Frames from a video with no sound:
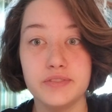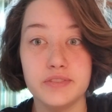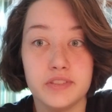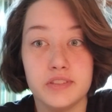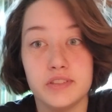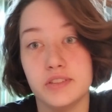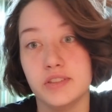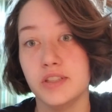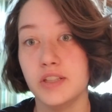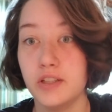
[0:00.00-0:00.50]

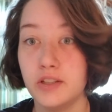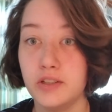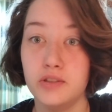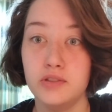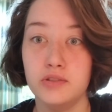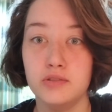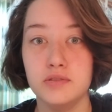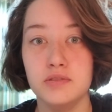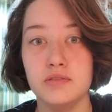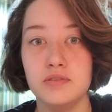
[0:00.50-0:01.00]
our
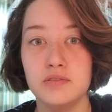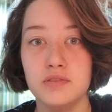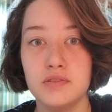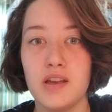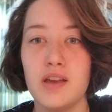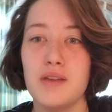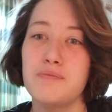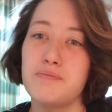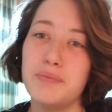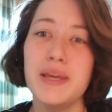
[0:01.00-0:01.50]
own
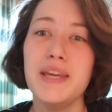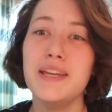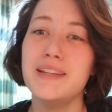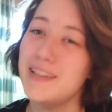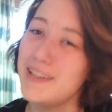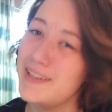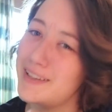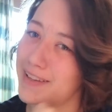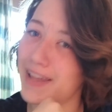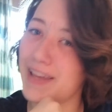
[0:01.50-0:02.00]

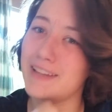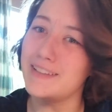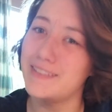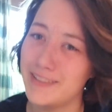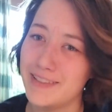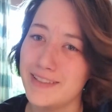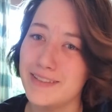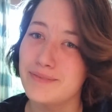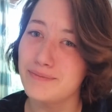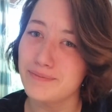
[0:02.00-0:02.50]
BD
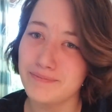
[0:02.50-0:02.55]
and AD.